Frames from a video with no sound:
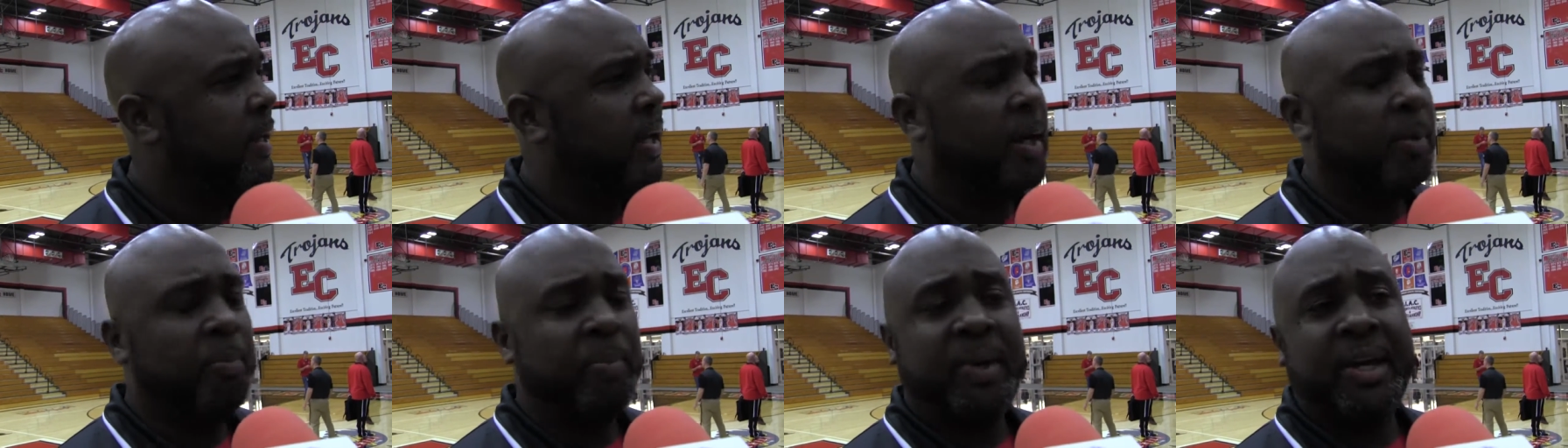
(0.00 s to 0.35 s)

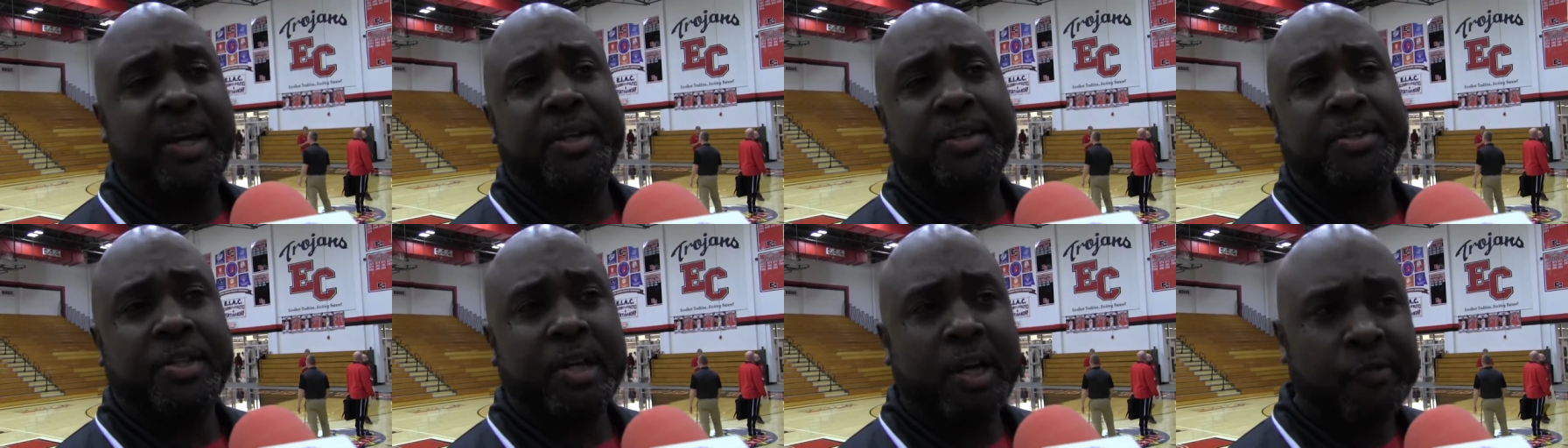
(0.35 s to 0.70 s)
and
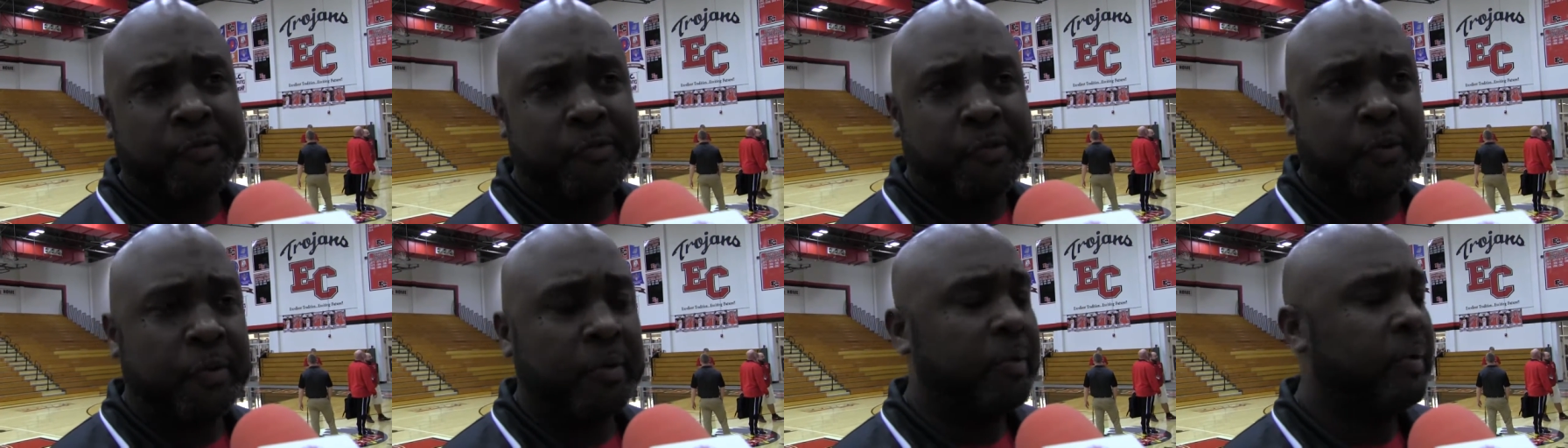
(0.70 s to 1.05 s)
being
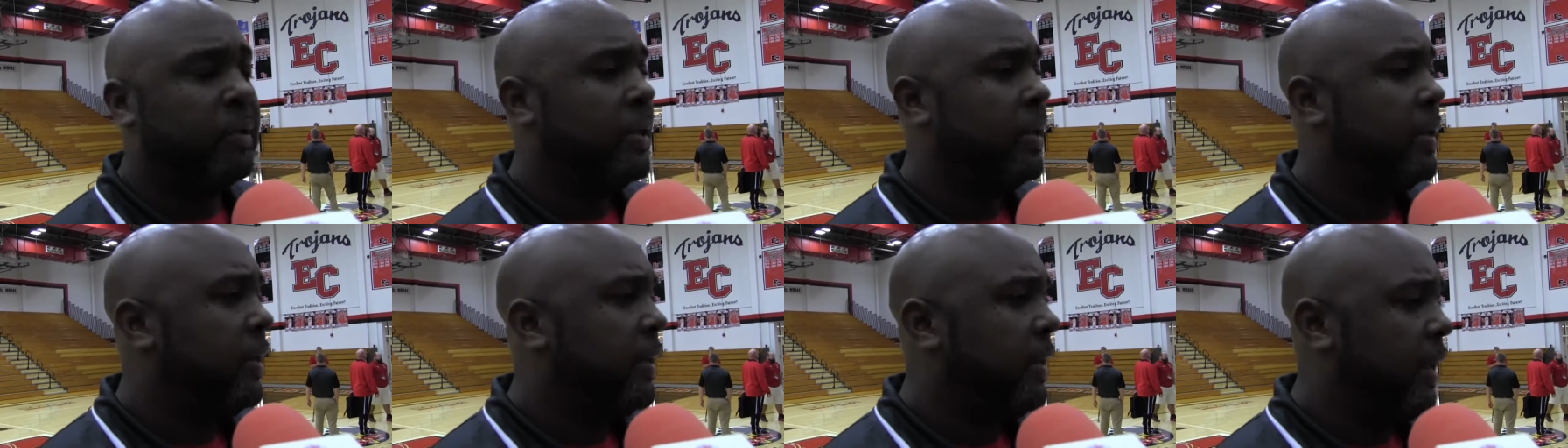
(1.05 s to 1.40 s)
tougher,
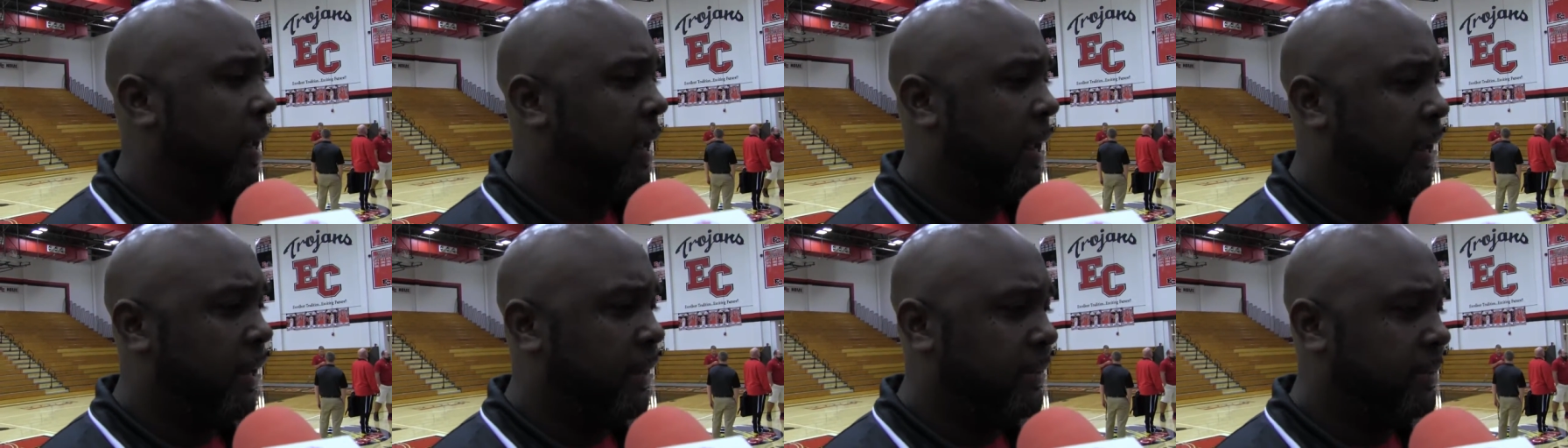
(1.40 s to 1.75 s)

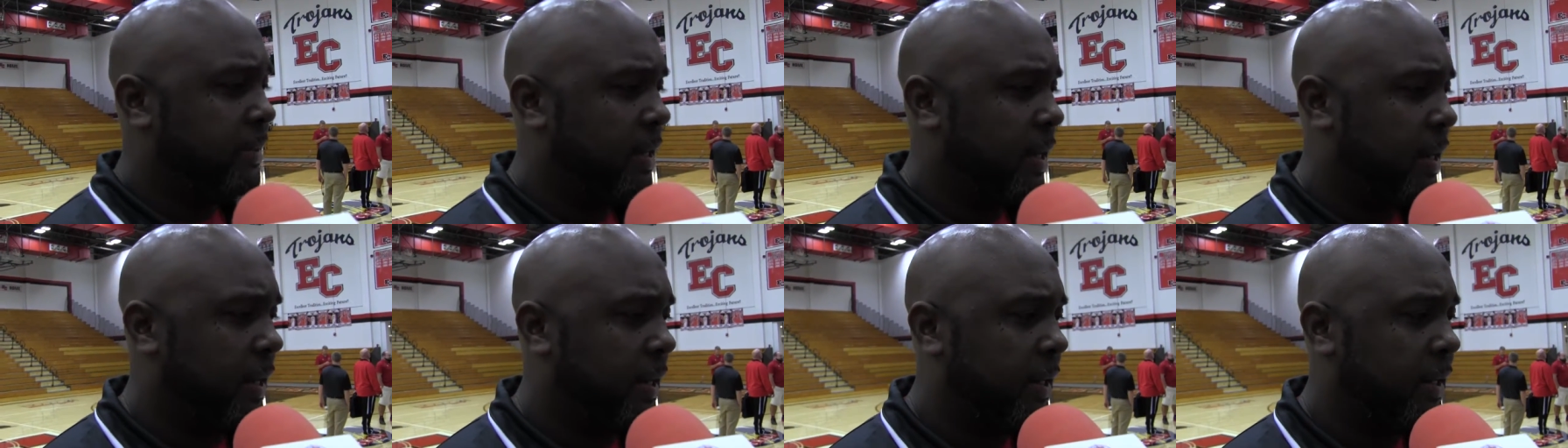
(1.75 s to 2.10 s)

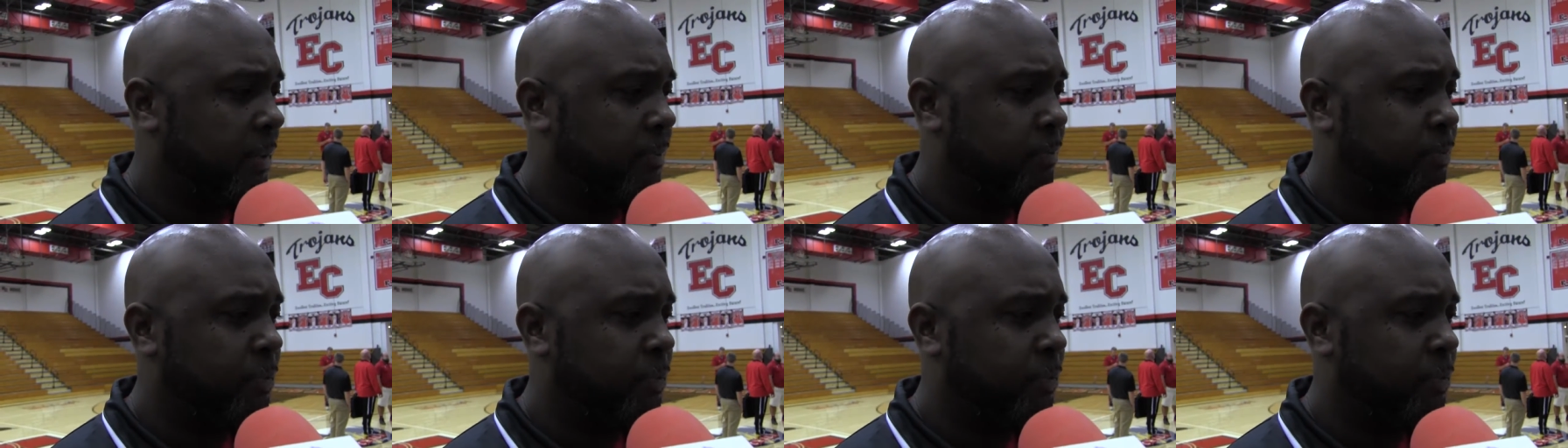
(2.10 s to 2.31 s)
and uh,